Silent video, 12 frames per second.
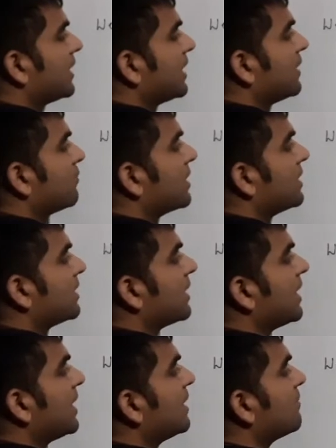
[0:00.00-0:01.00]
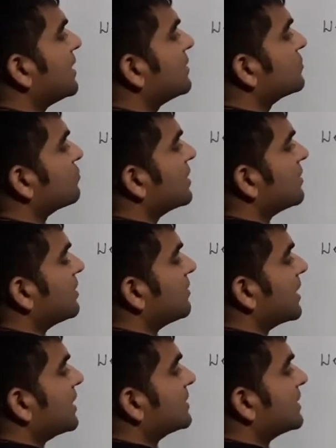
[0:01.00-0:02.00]
A1, n minus 1, we'll
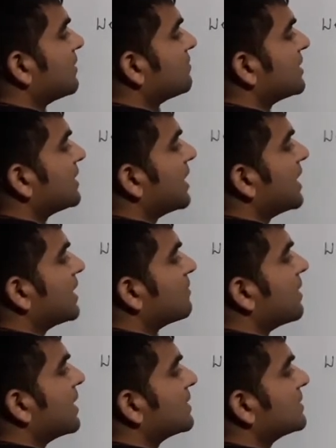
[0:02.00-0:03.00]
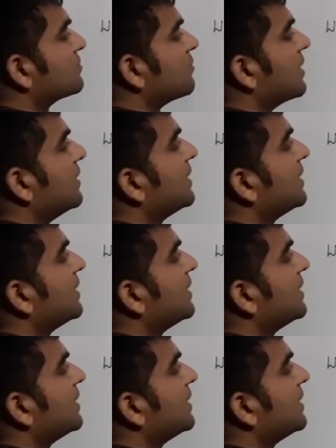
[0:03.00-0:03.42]
write same thing, n minus 1,